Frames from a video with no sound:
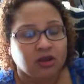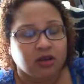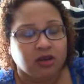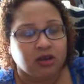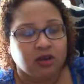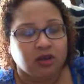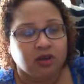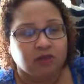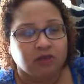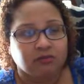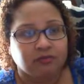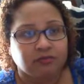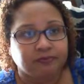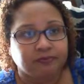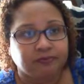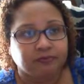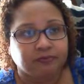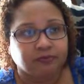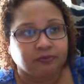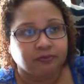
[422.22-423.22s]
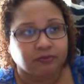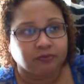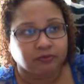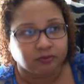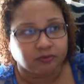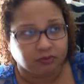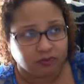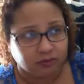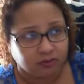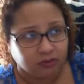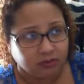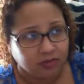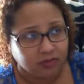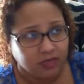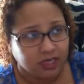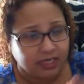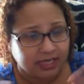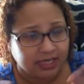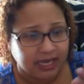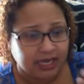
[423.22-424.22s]
um,
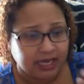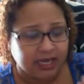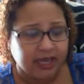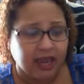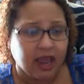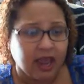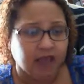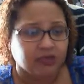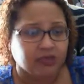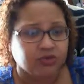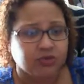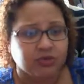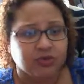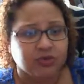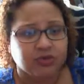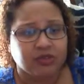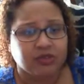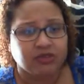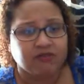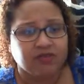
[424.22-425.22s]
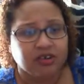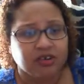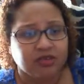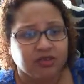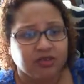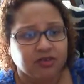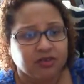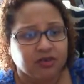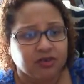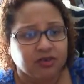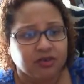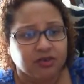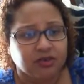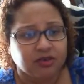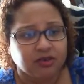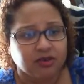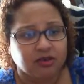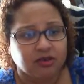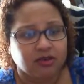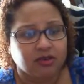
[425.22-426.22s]
taken attributes of other
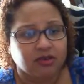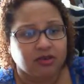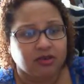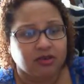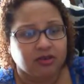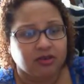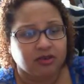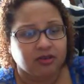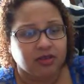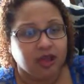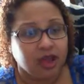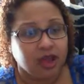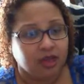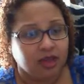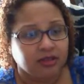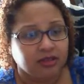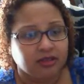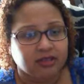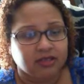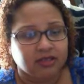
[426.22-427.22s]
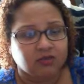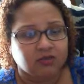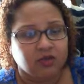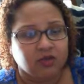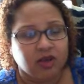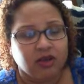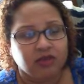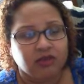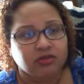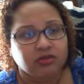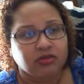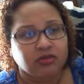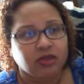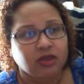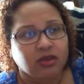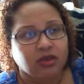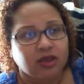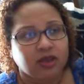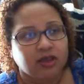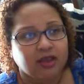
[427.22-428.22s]
gods as well. So
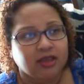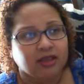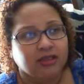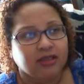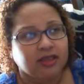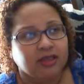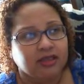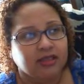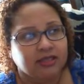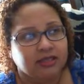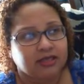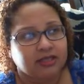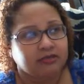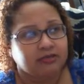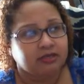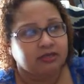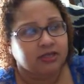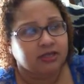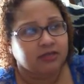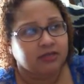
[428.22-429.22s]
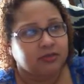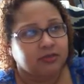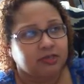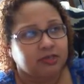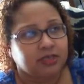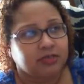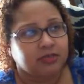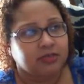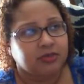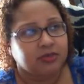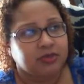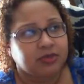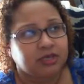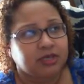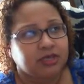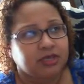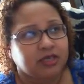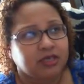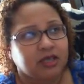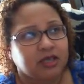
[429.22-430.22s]
that seems to me to
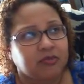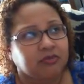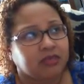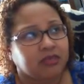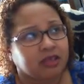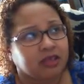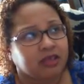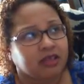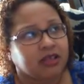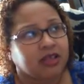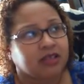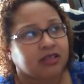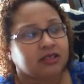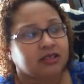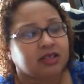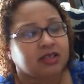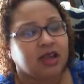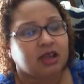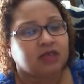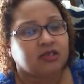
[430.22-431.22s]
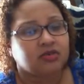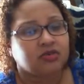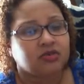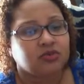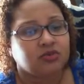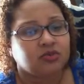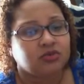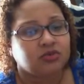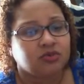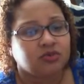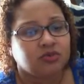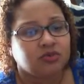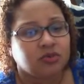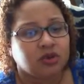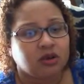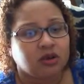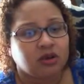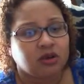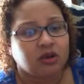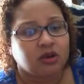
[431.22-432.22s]
be something that's not too.
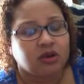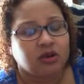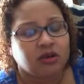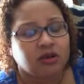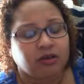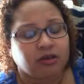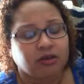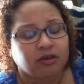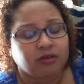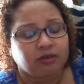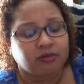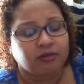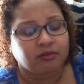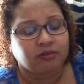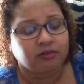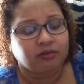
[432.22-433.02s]
Um,